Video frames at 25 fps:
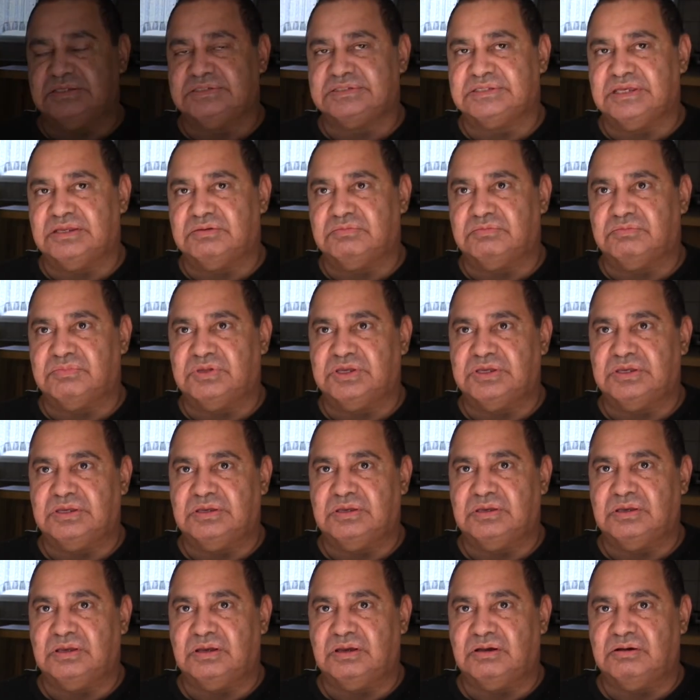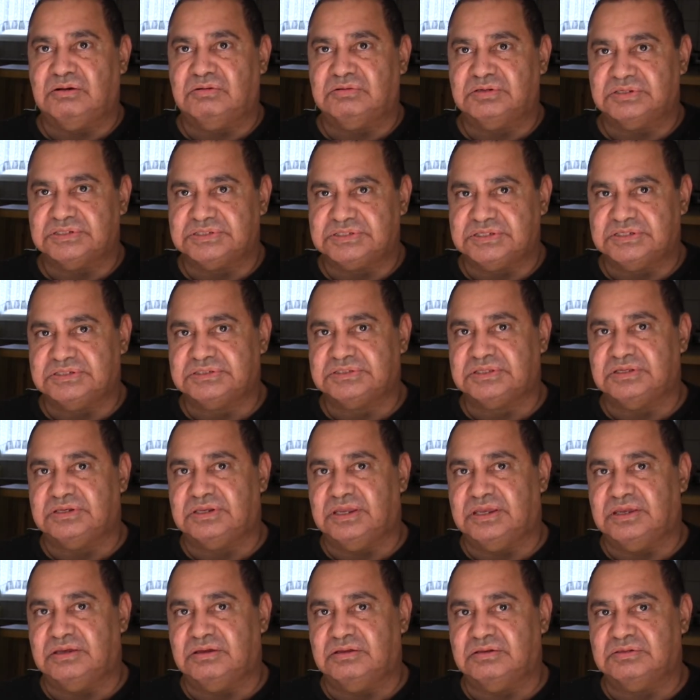And he sent me older
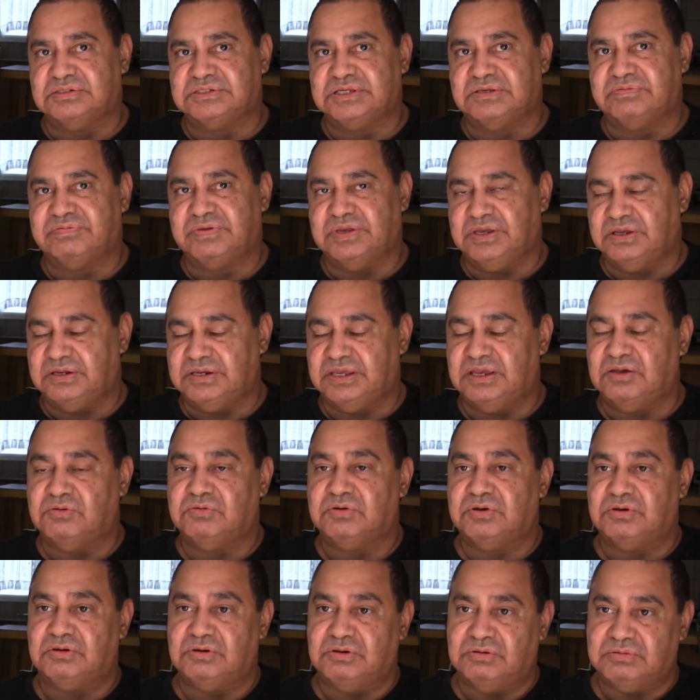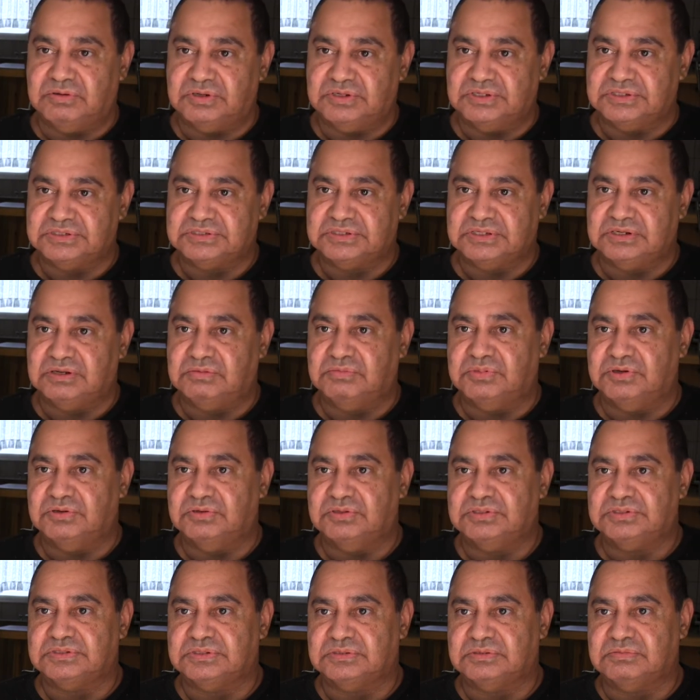sister down. She found out where I was in a
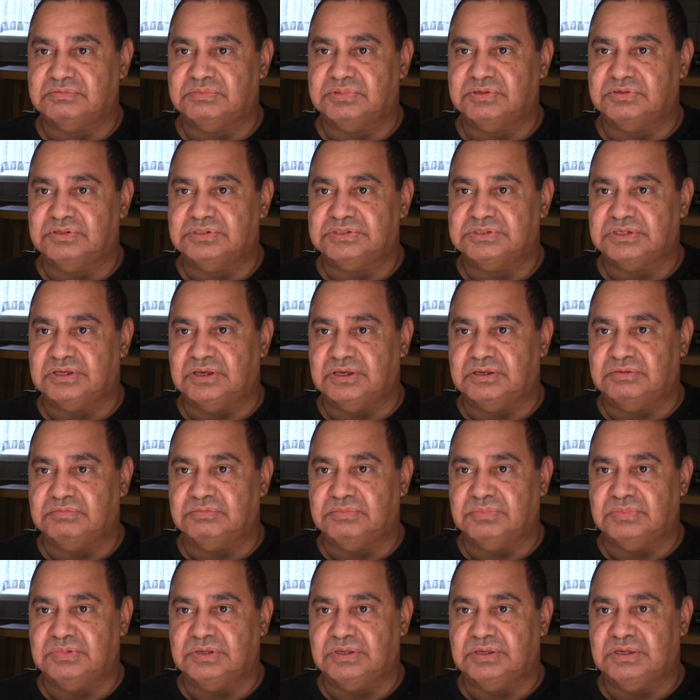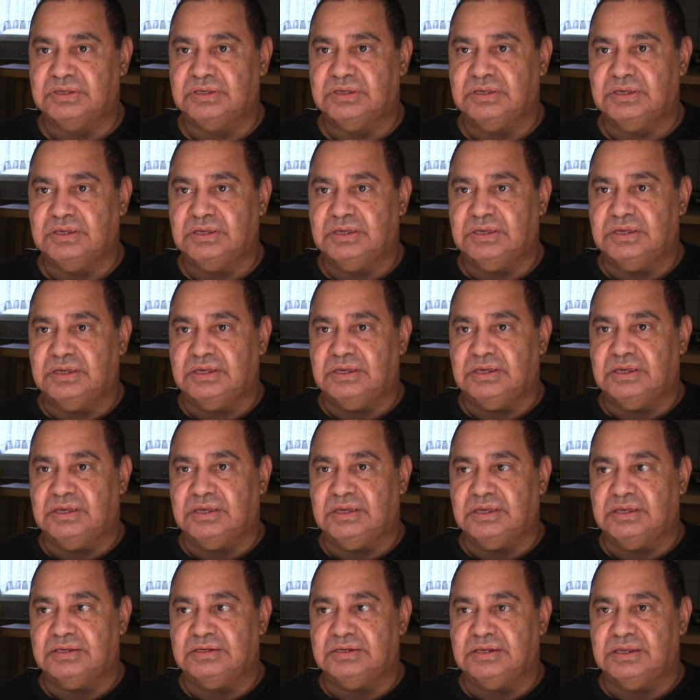boys, boys home.
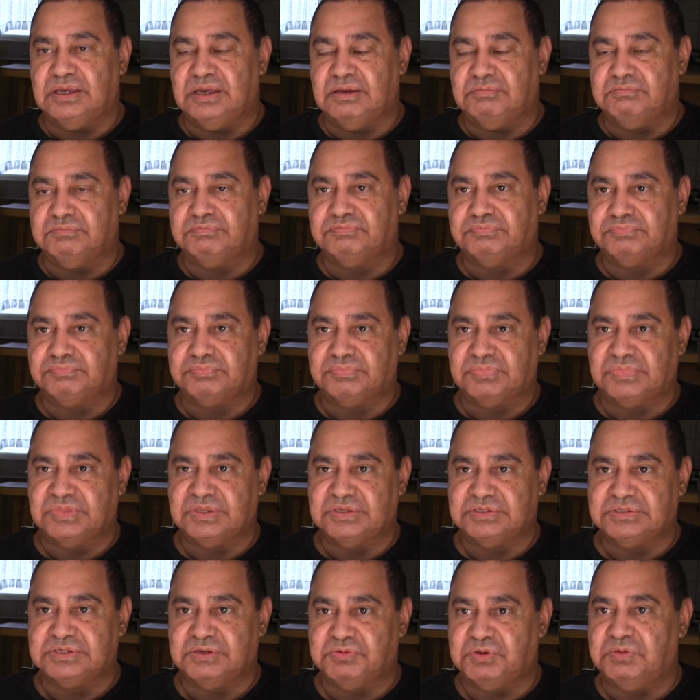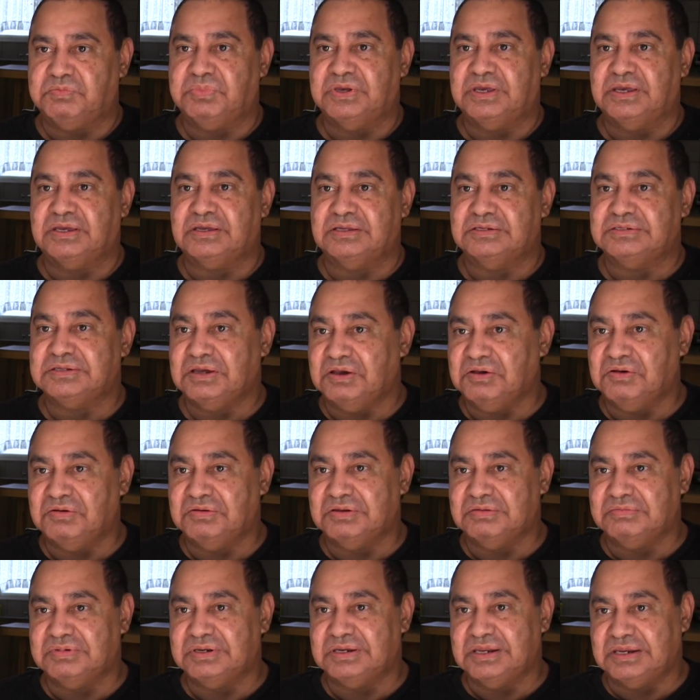And um, she went back and
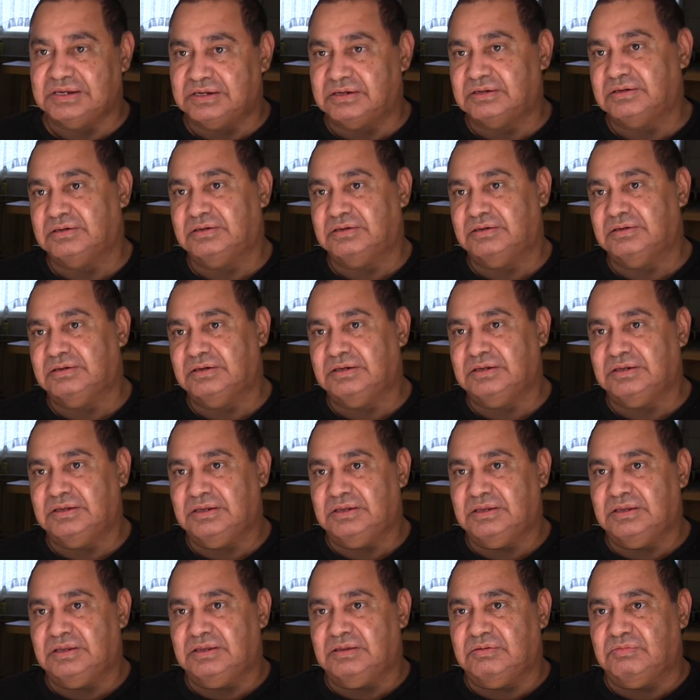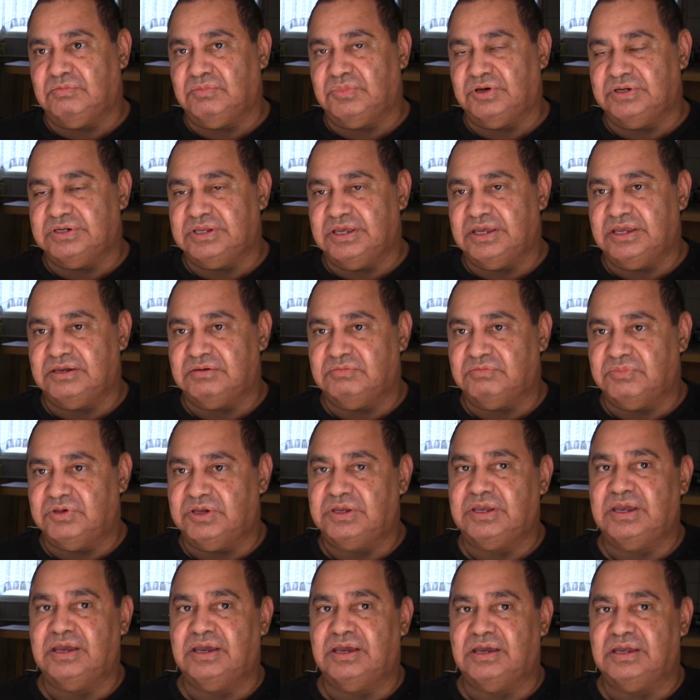told him. And then my dad
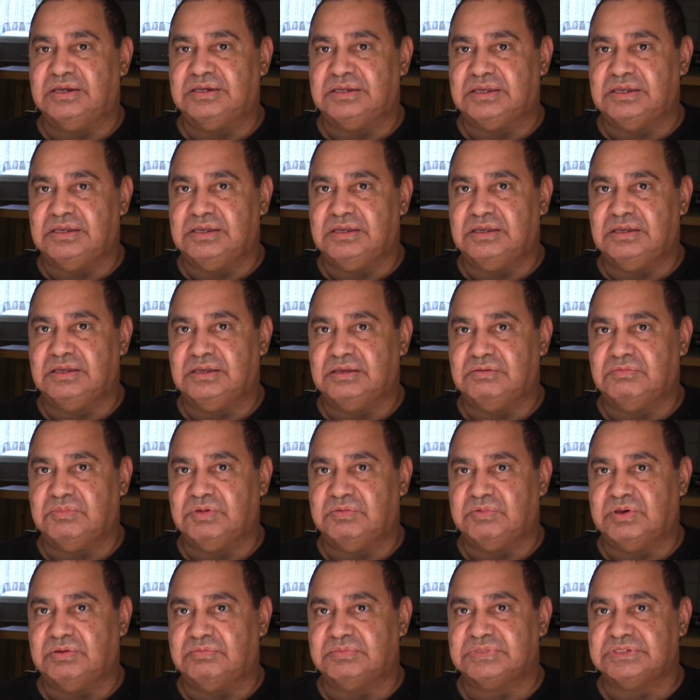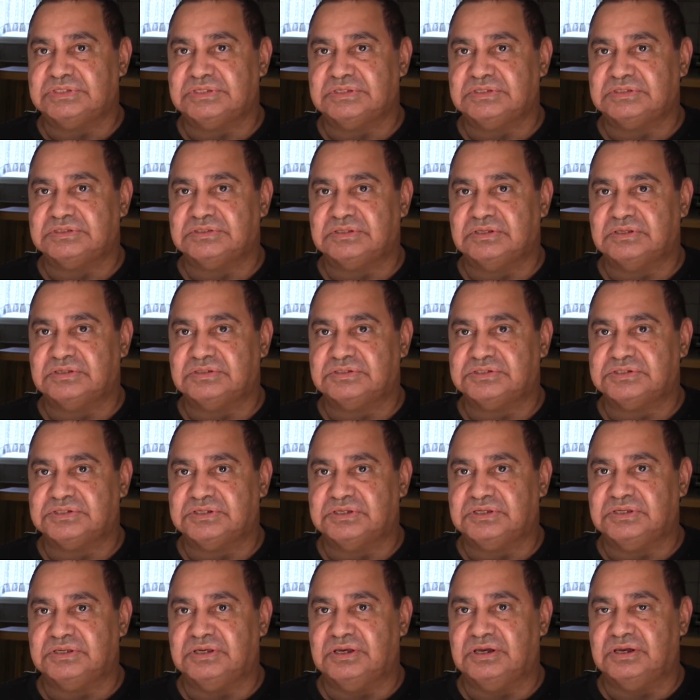and my auntie, my mum's sister,
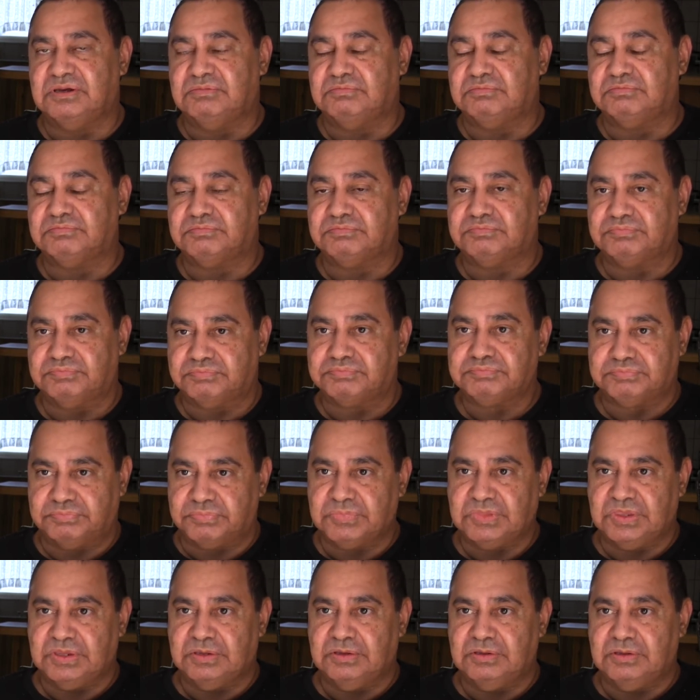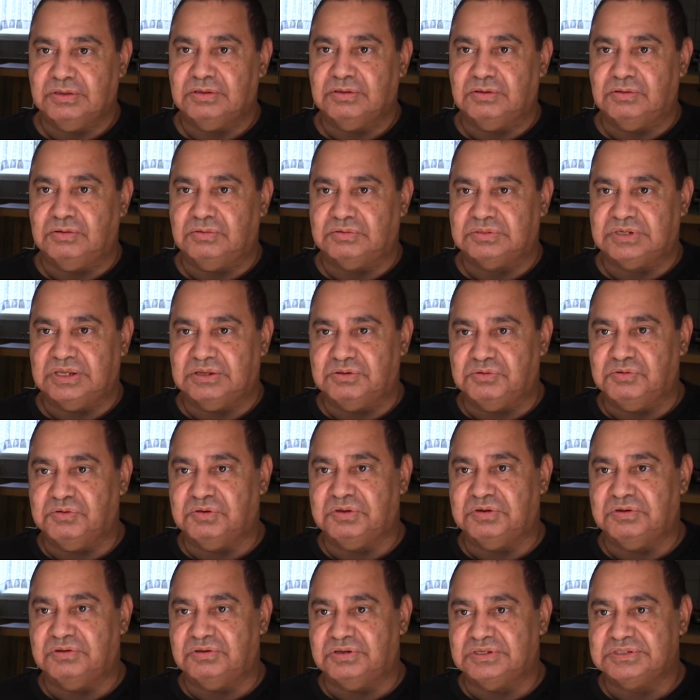she um, they
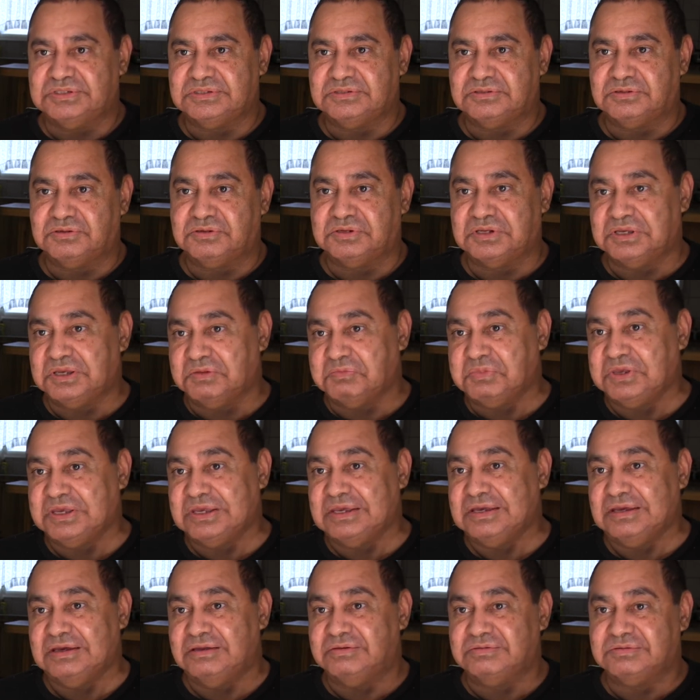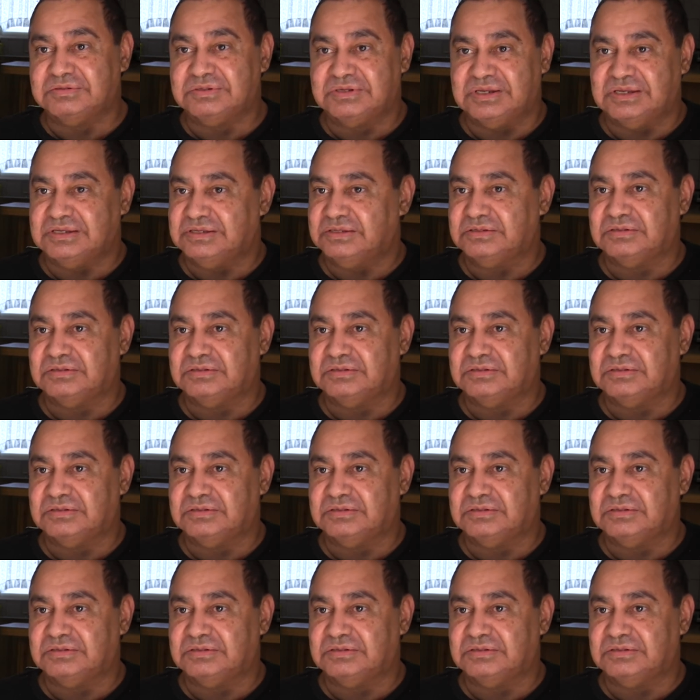organised, tried to get me out.